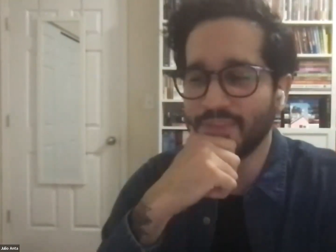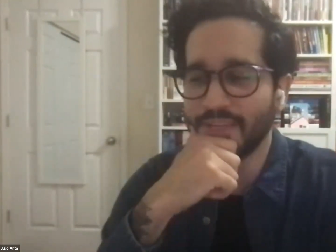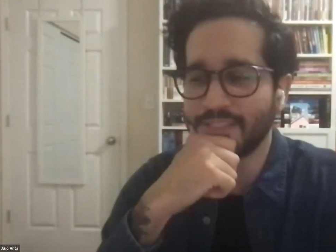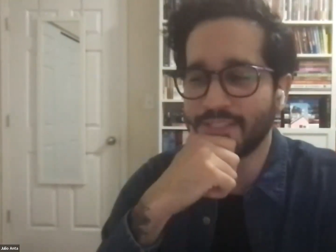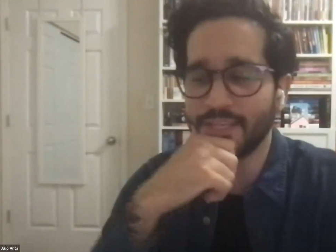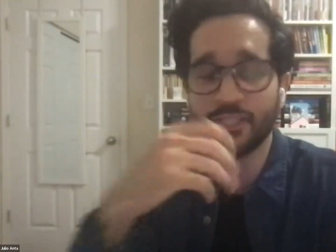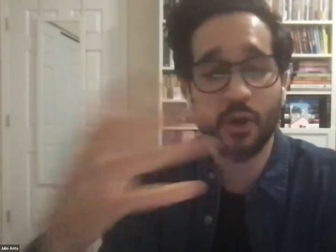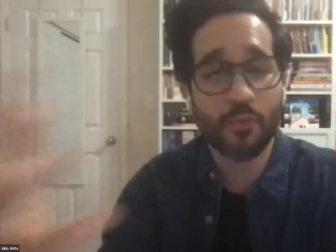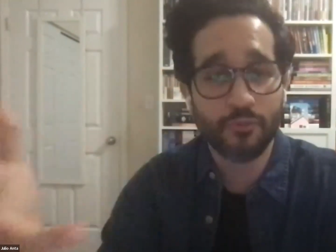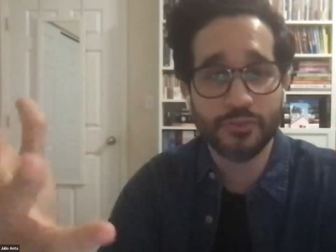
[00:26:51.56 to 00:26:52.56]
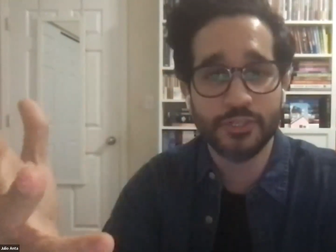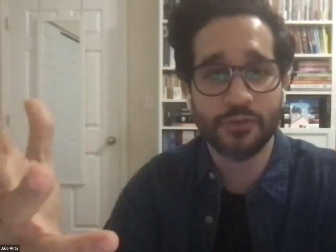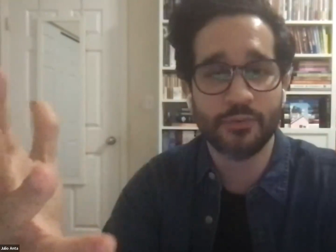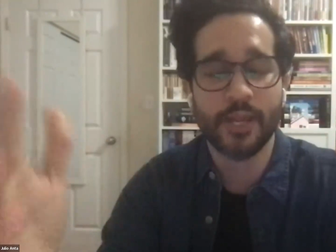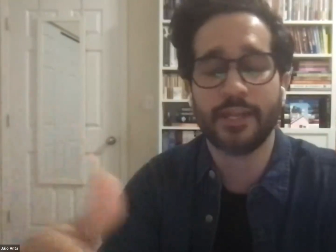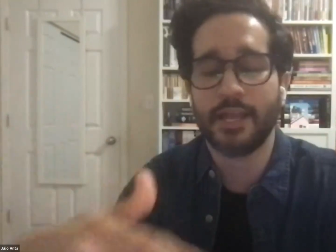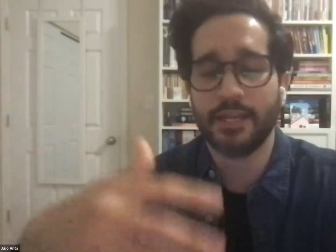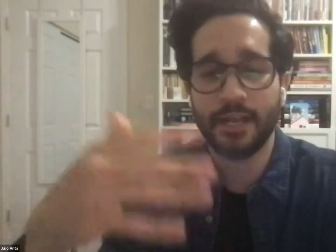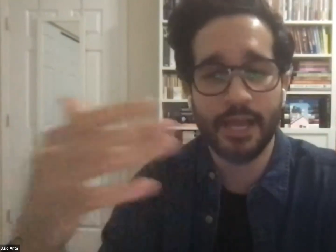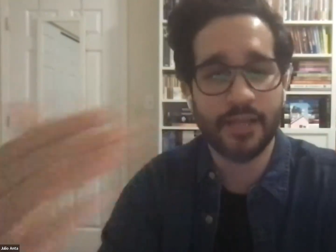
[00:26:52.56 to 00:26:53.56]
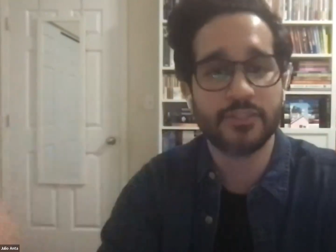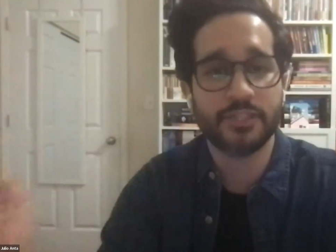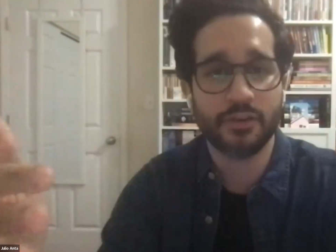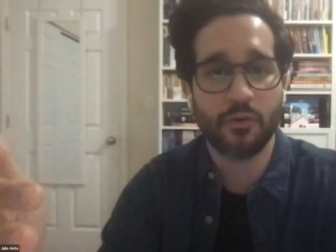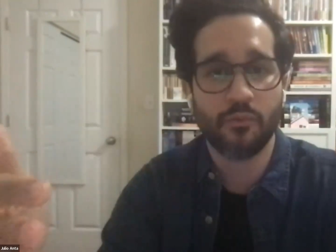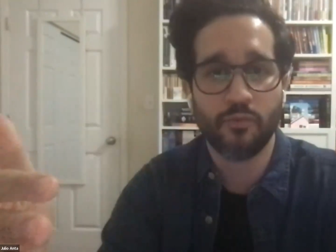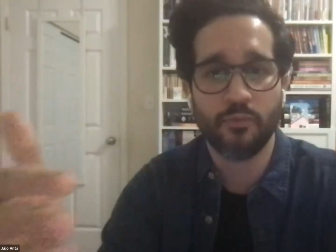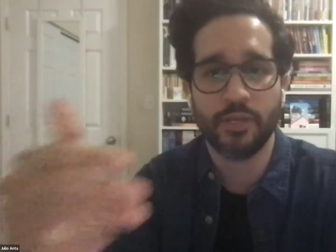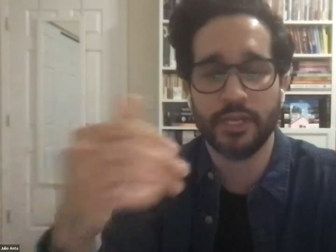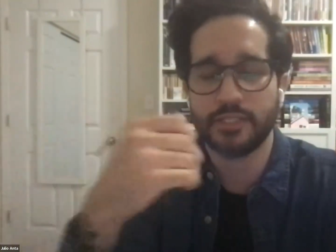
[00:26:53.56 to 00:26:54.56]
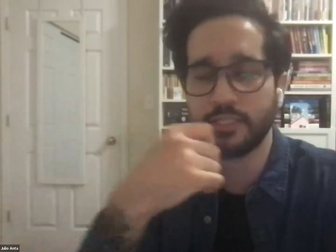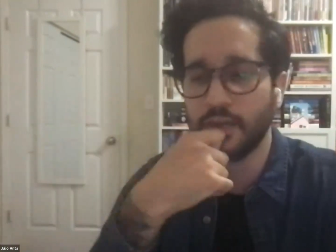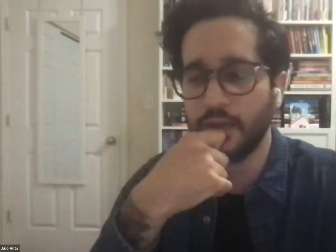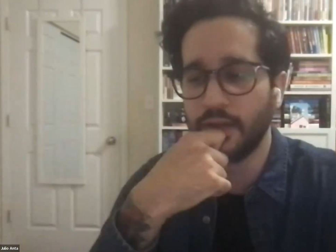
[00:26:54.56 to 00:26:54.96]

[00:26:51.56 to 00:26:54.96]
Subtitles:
It's hopeful too, right? And it ends in a hopeful place.